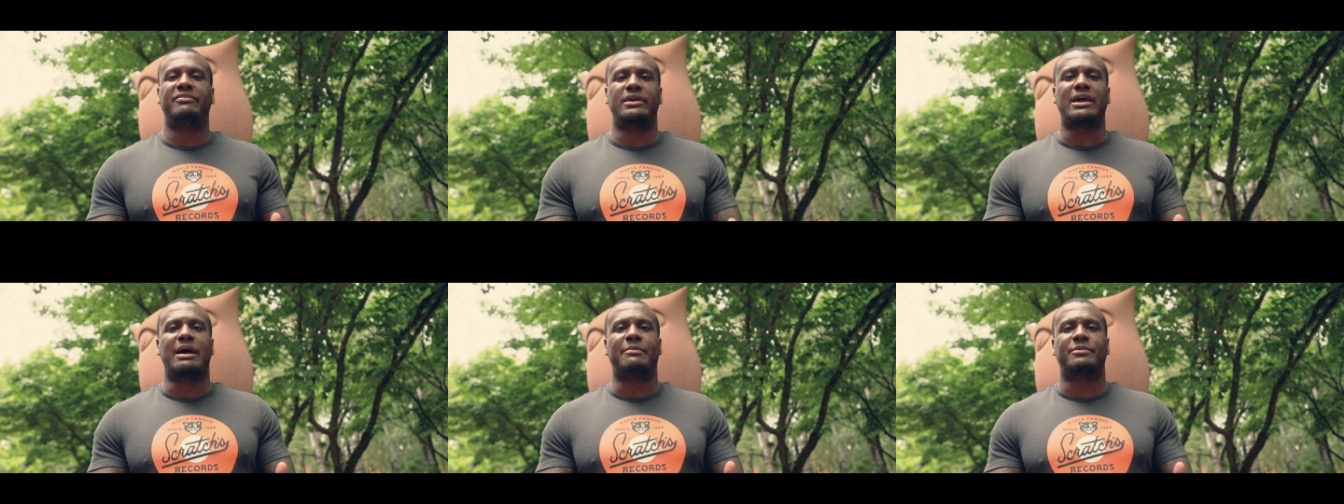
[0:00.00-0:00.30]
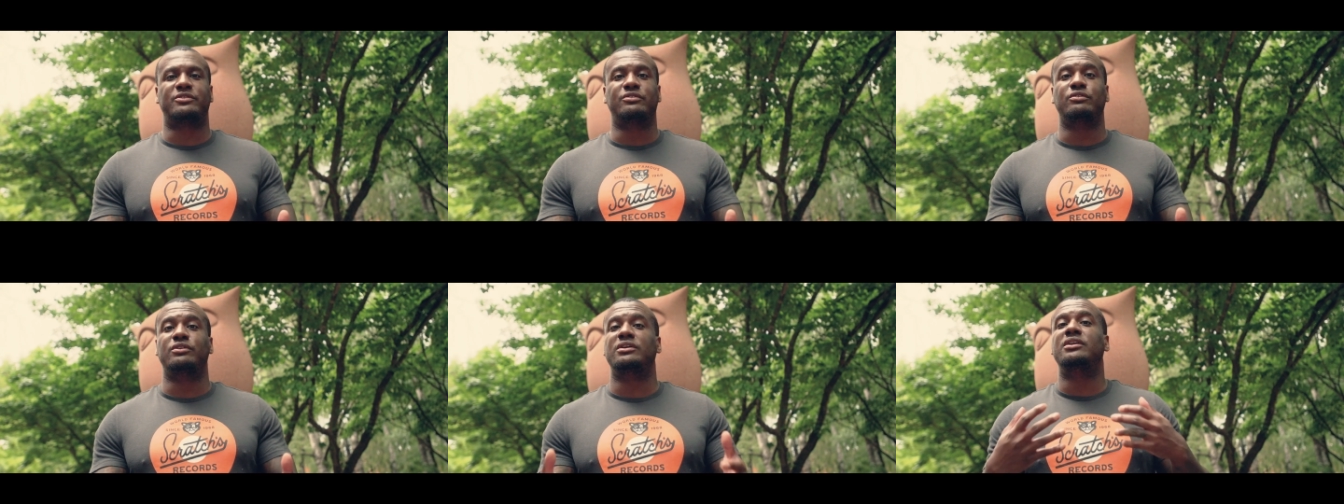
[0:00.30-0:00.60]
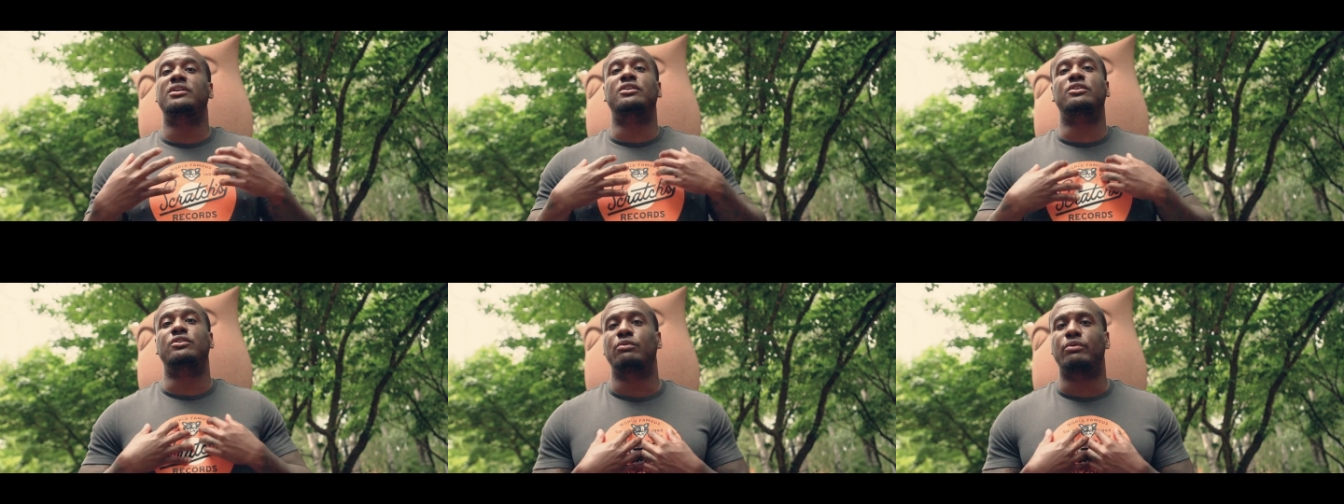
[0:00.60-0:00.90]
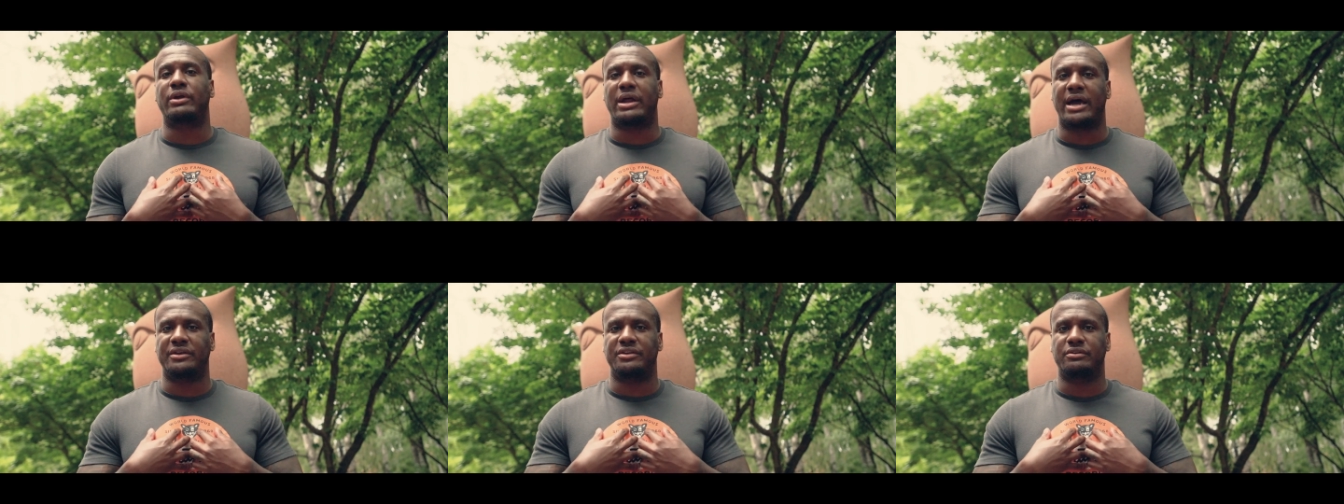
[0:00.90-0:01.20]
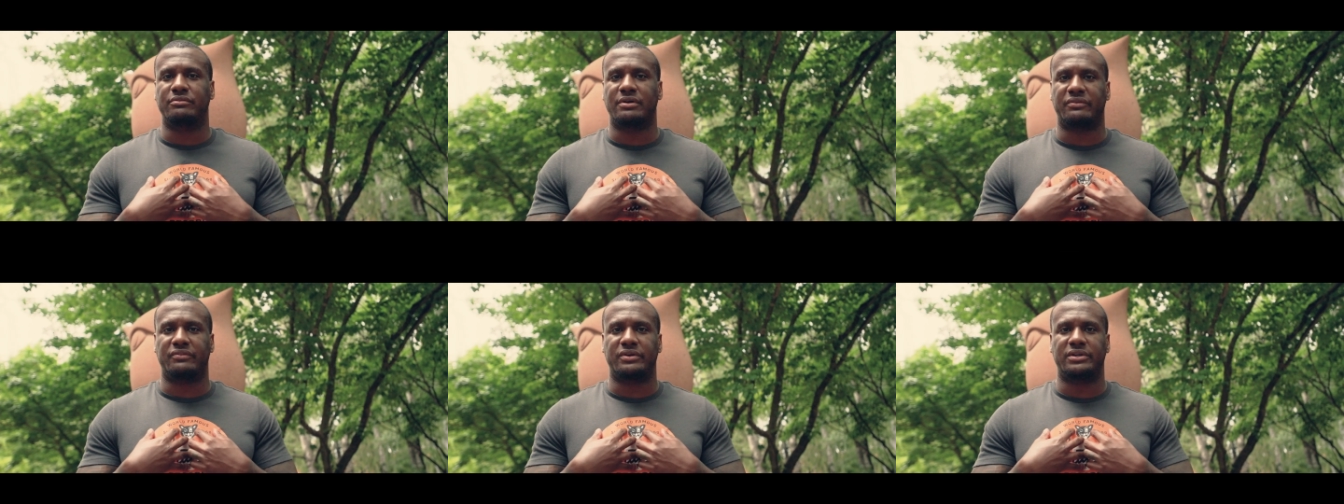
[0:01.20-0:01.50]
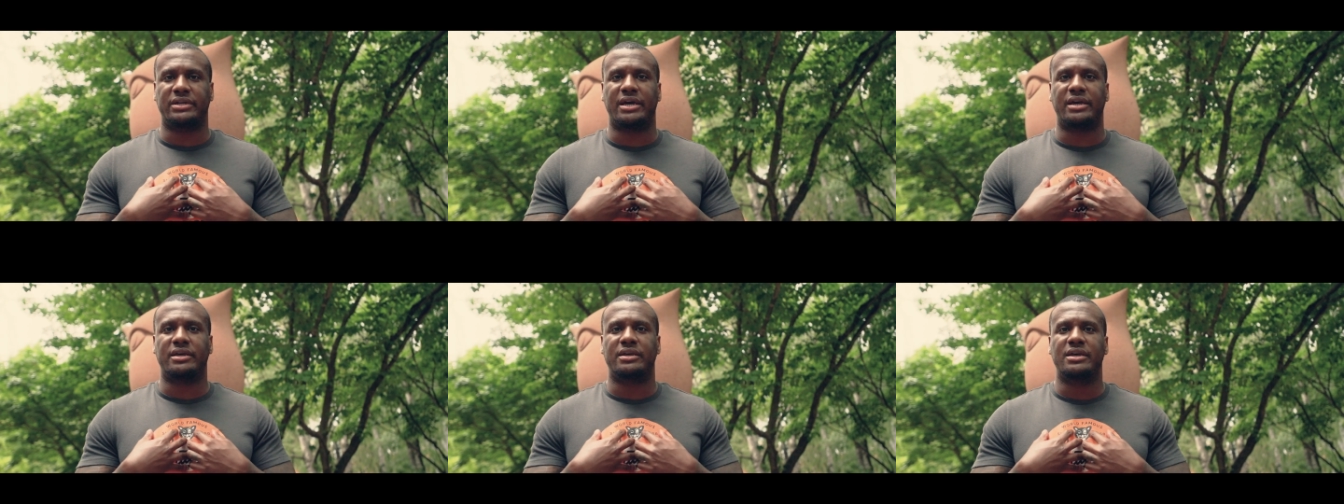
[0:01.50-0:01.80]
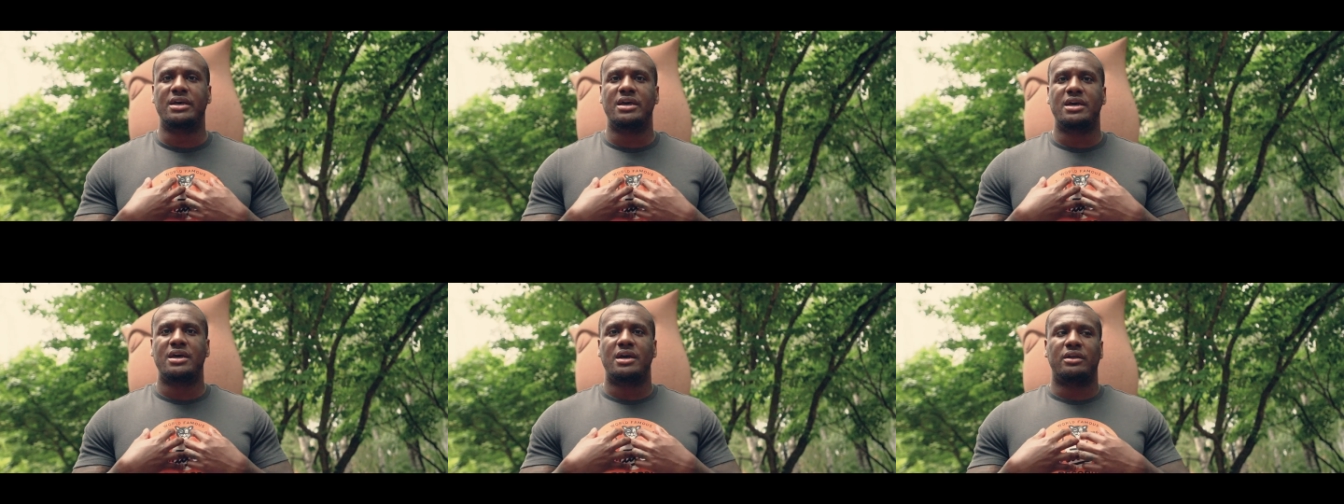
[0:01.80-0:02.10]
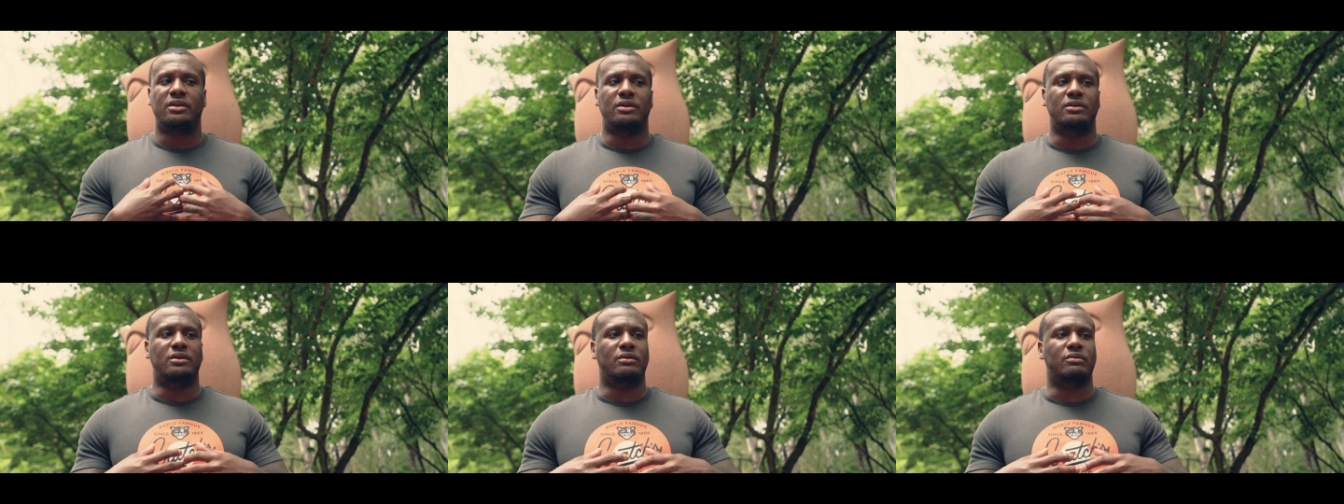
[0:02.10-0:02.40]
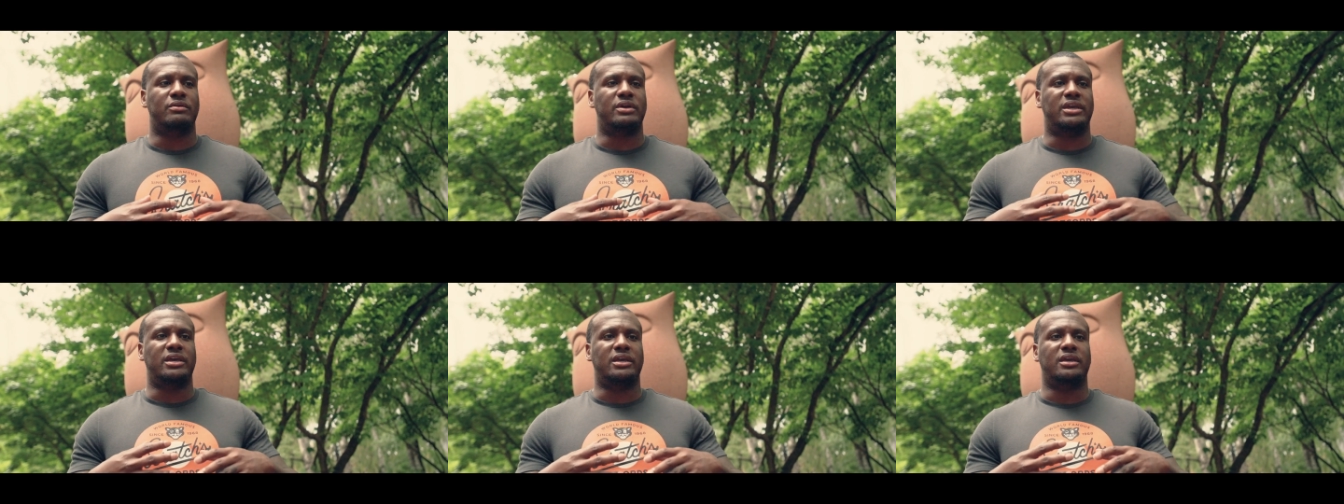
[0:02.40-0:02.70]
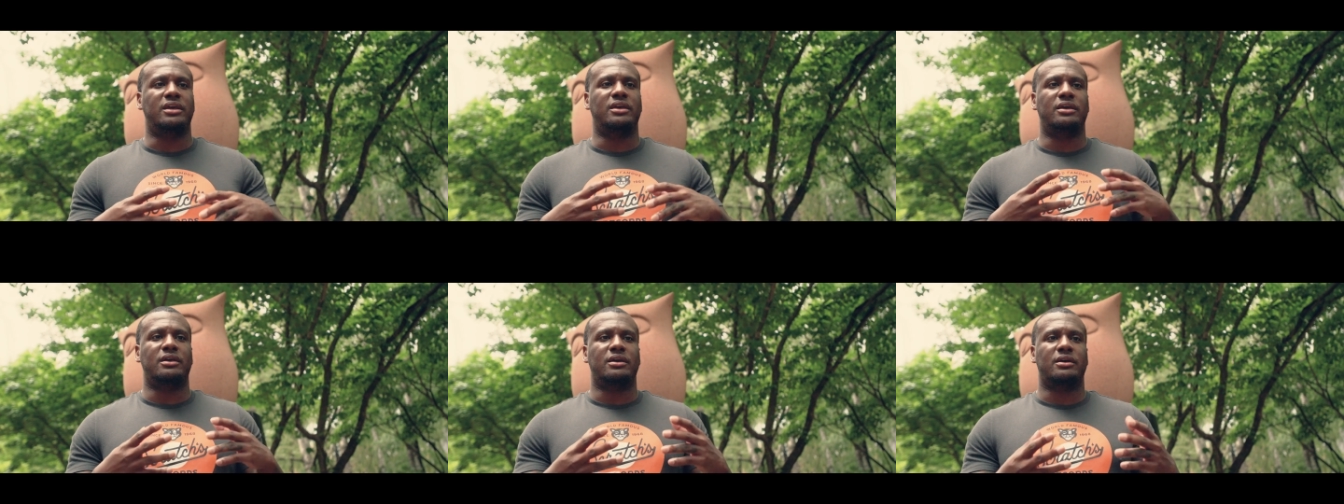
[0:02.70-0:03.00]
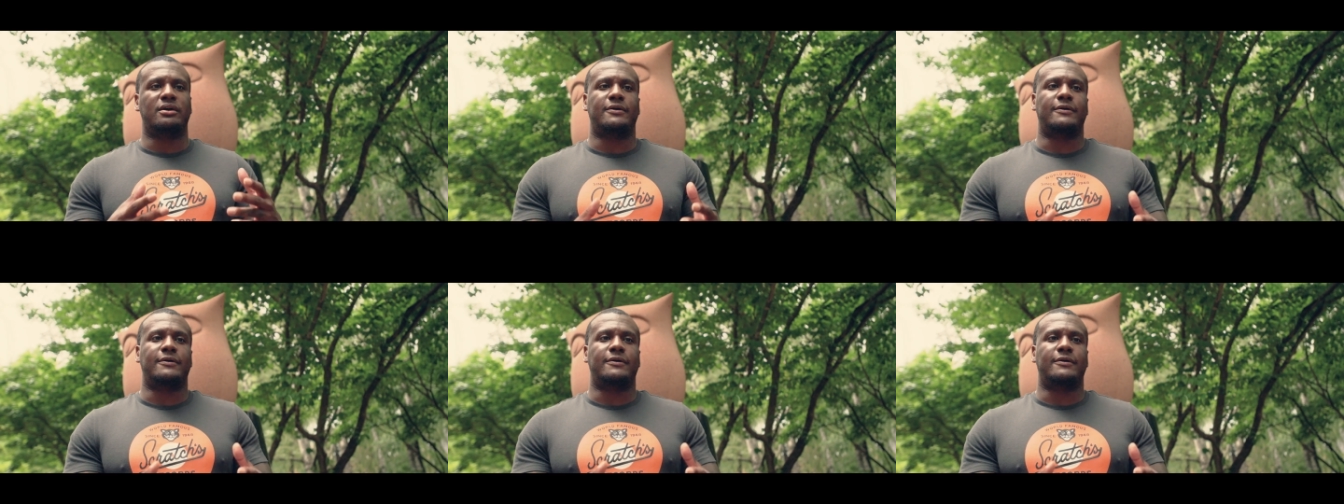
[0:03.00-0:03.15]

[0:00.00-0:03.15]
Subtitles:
the opportunity to do what I do every day. You know, he